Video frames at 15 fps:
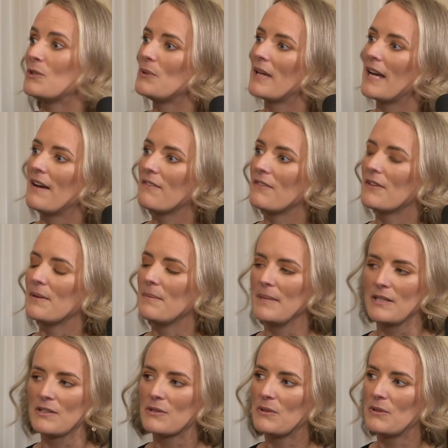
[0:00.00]
you have a
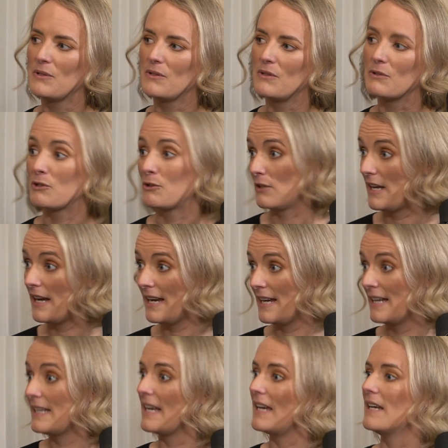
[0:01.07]
mentor or should
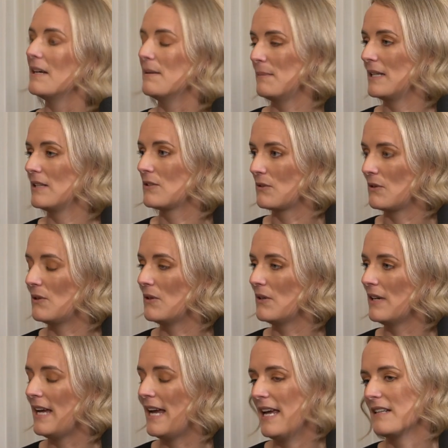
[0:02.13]
I get a
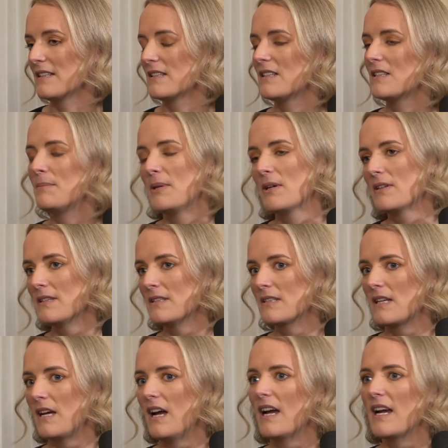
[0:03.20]
mentor? And to be
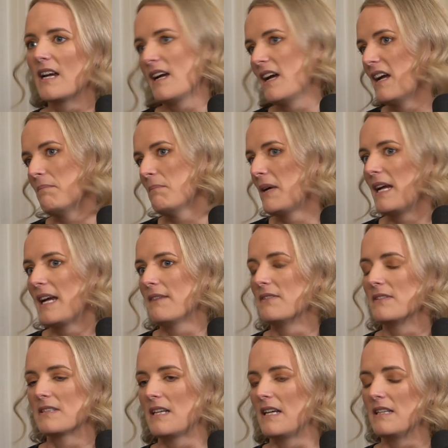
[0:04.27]
honest, I might have
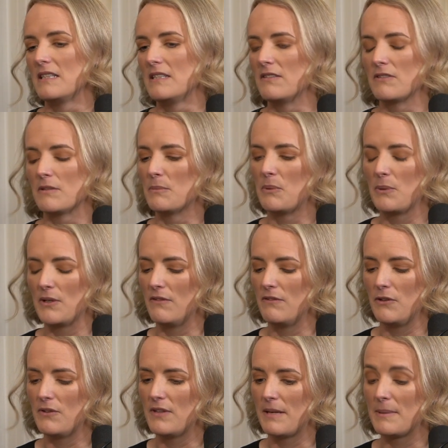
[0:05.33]
a slightly different point of
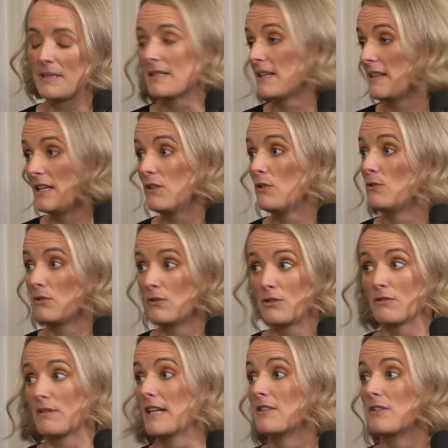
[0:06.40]
view there, because I think you should
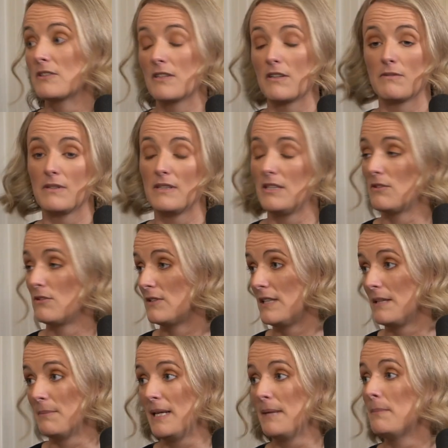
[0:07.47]
surround yourself with
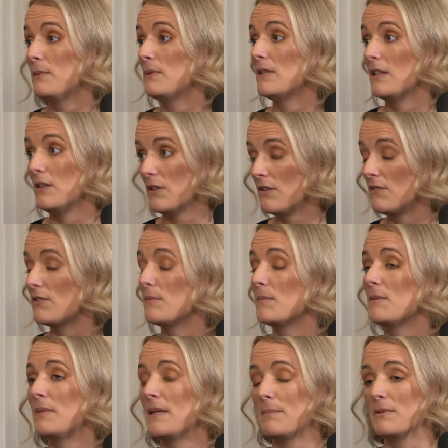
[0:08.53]
interesting people and learn from
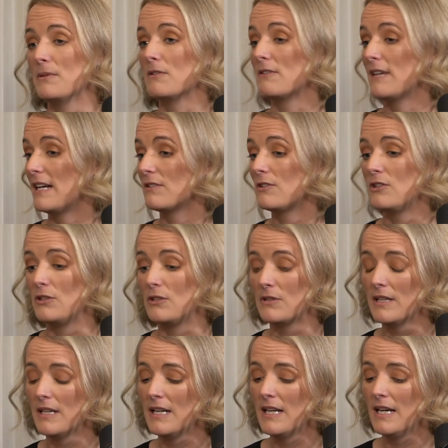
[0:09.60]
the people around
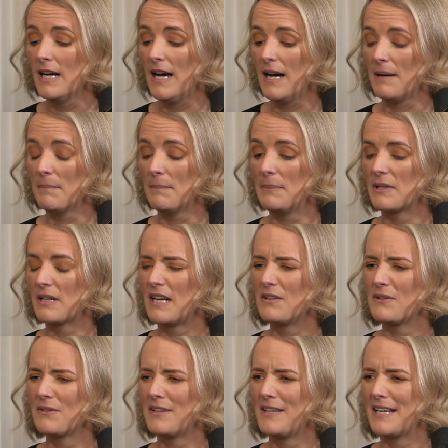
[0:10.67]
you. But I
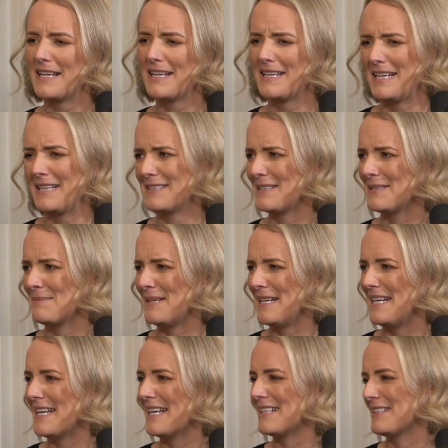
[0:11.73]
don't think it needs to be a